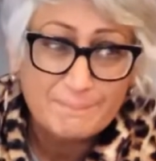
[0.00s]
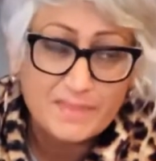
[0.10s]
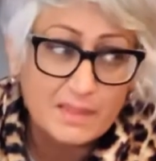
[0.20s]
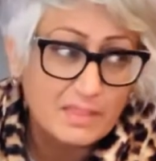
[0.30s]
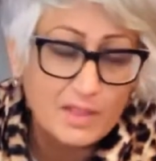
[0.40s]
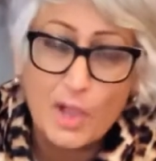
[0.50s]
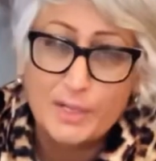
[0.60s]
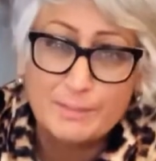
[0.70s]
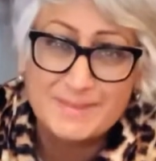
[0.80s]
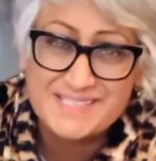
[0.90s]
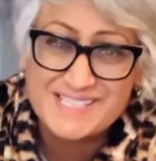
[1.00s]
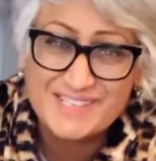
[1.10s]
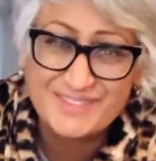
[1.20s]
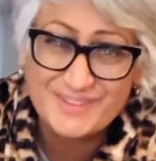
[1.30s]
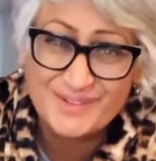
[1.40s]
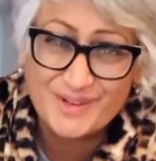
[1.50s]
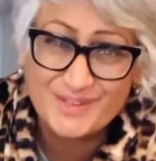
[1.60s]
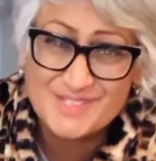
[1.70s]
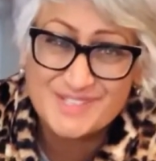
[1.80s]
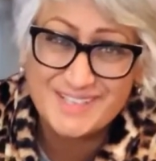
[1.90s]
the kind of material
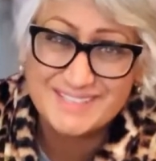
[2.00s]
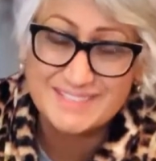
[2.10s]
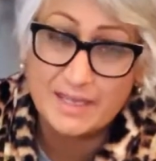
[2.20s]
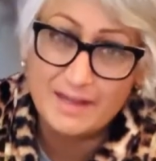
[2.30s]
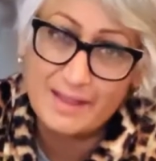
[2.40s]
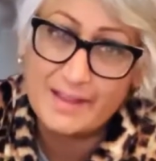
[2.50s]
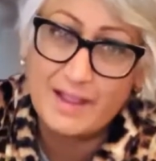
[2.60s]
contrast that I like.